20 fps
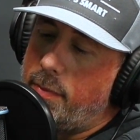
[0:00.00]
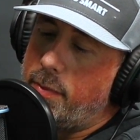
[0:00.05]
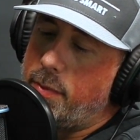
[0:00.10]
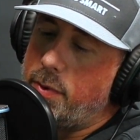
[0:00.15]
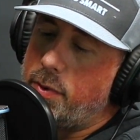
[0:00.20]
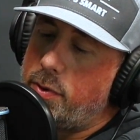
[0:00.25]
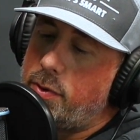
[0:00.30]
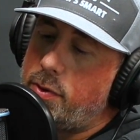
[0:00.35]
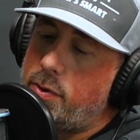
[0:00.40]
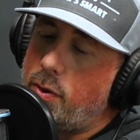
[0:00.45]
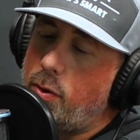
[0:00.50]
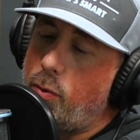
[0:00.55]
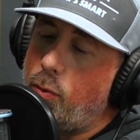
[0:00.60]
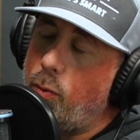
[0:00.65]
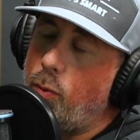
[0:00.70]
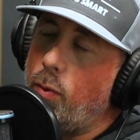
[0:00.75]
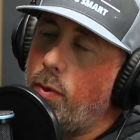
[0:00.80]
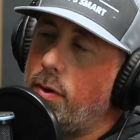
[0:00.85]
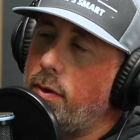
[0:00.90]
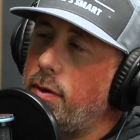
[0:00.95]

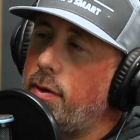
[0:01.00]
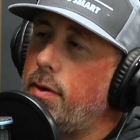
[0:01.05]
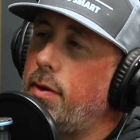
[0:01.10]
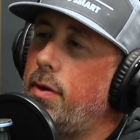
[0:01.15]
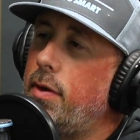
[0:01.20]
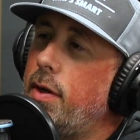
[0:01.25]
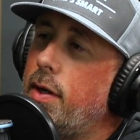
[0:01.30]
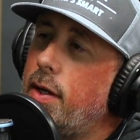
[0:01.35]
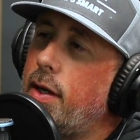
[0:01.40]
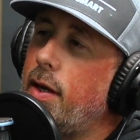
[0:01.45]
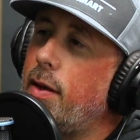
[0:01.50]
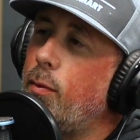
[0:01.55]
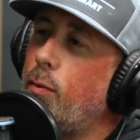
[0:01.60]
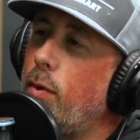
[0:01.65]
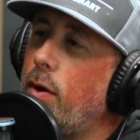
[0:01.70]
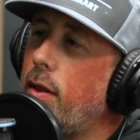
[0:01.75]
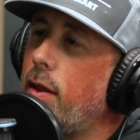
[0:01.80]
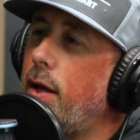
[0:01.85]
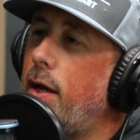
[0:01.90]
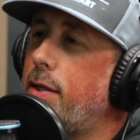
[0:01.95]
So again,
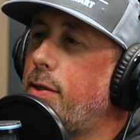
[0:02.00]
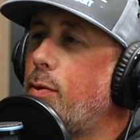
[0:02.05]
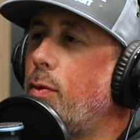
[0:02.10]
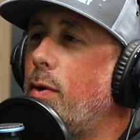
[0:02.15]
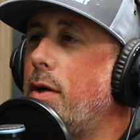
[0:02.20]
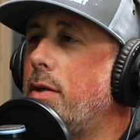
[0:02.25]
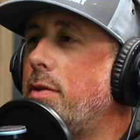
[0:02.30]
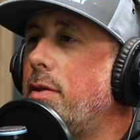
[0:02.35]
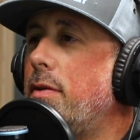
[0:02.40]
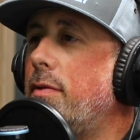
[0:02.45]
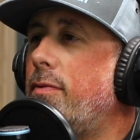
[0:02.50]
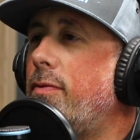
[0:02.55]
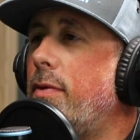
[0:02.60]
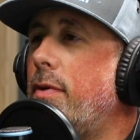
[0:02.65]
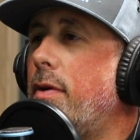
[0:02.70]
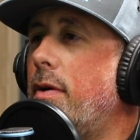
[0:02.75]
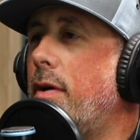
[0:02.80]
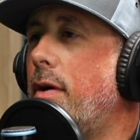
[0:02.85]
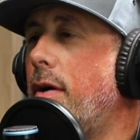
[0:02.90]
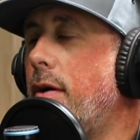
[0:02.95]
one last question
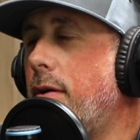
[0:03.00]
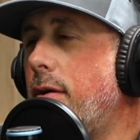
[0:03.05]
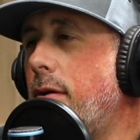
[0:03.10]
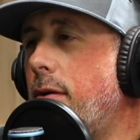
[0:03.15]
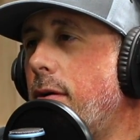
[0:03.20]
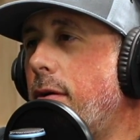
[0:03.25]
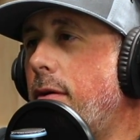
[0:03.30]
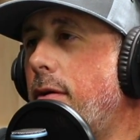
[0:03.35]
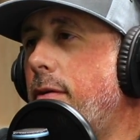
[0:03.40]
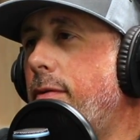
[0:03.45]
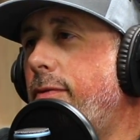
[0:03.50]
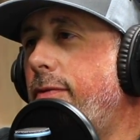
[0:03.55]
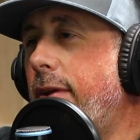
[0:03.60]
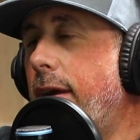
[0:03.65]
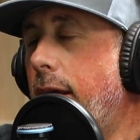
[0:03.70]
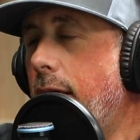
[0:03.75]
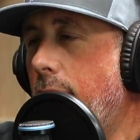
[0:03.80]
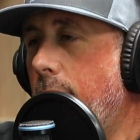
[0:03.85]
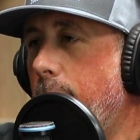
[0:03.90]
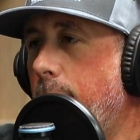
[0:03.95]
for our N.E.R.D
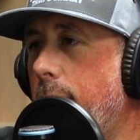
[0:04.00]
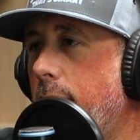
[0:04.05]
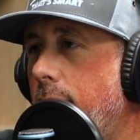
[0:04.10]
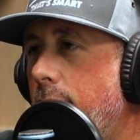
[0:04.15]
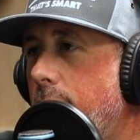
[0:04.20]
fam.